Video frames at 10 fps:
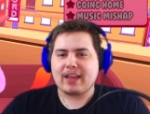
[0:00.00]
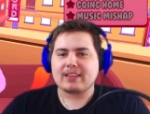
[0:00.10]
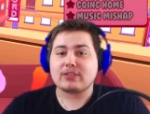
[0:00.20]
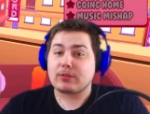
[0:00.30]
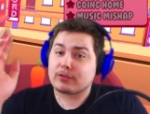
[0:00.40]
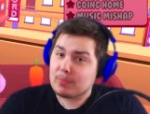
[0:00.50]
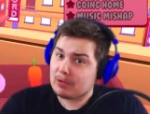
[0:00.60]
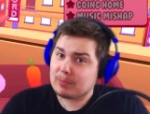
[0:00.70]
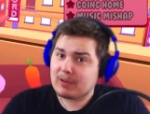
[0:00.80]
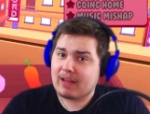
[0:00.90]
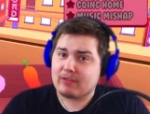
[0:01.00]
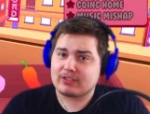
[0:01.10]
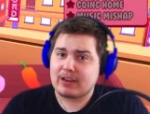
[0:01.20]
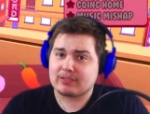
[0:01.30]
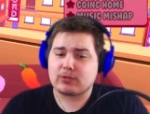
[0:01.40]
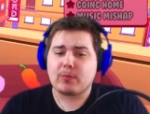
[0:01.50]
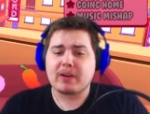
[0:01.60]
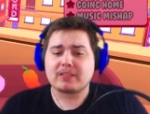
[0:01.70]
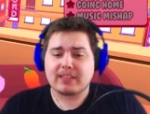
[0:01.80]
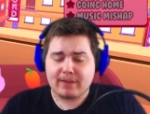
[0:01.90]
Okay, so there's multiple levels now, so we
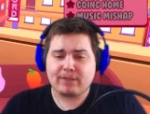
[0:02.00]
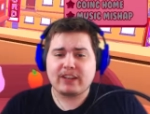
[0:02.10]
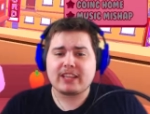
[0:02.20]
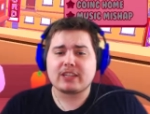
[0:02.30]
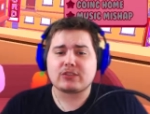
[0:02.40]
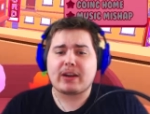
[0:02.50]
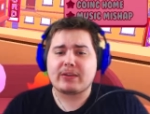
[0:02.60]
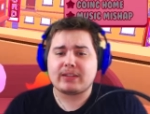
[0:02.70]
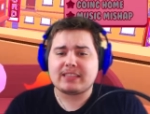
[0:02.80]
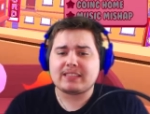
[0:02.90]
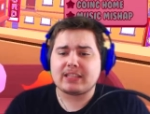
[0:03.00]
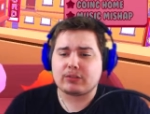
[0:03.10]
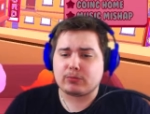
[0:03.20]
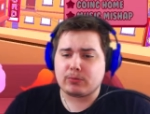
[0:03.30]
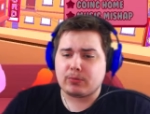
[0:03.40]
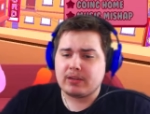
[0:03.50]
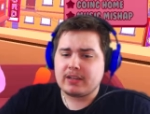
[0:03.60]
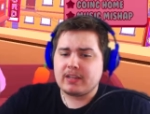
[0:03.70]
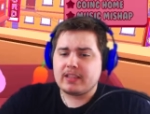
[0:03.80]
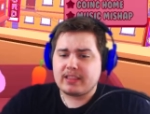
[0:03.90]
are definitely gonna try to at least get through
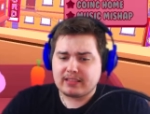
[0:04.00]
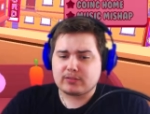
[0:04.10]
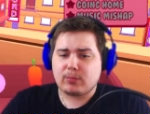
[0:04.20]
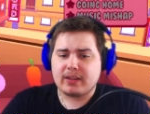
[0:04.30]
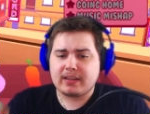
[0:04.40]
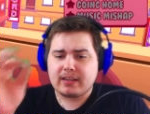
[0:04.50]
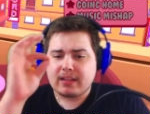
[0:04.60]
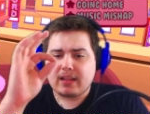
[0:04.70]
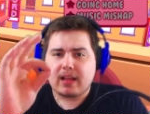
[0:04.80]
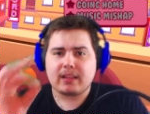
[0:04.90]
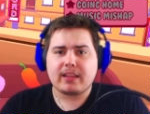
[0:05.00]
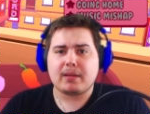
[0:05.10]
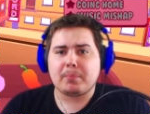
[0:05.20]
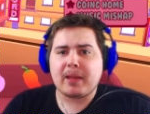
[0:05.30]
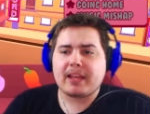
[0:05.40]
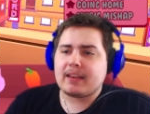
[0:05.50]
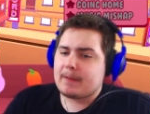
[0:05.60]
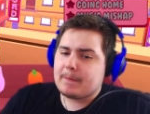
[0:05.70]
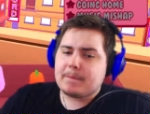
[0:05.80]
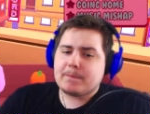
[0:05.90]
this one a little bit.
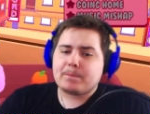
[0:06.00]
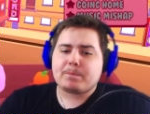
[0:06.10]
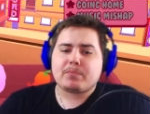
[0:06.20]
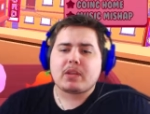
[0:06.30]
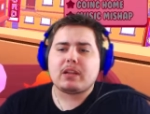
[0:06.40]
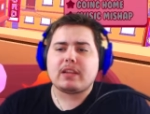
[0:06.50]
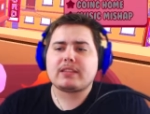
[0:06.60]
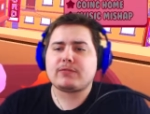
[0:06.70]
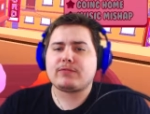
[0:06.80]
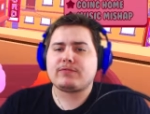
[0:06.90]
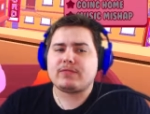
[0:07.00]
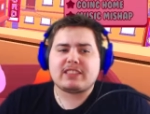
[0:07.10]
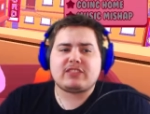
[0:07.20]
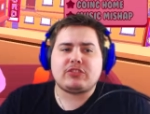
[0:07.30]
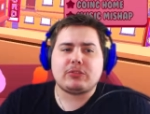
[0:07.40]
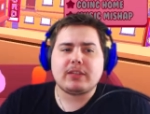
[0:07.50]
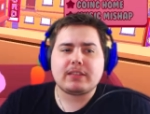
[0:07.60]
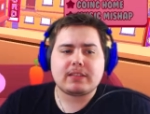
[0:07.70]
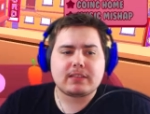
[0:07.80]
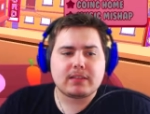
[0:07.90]
Let's f let's do
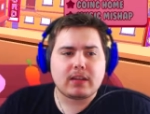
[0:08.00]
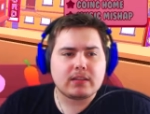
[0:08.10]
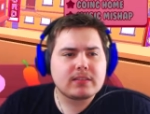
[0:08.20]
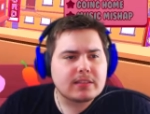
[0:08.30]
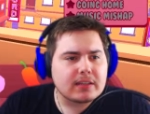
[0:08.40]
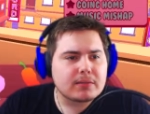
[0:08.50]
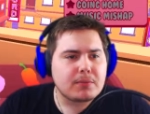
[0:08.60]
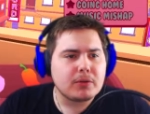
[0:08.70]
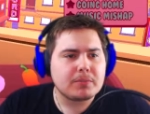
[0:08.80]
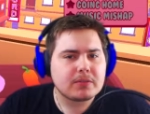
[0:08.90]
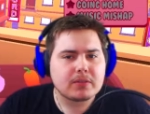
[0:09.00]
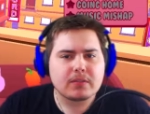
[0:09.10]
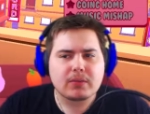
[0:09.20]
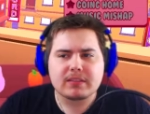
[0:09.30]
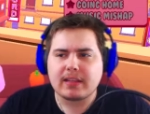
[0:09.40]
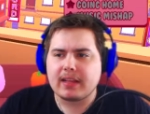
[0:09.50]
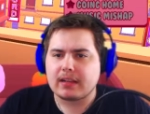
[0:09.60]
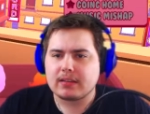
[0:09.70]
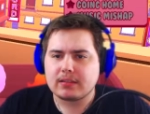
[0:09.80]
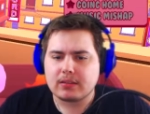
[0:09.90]
it. Six poops. What's
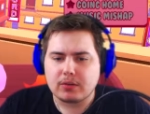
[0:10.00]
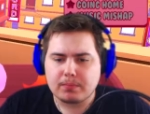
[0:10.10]
that? Go.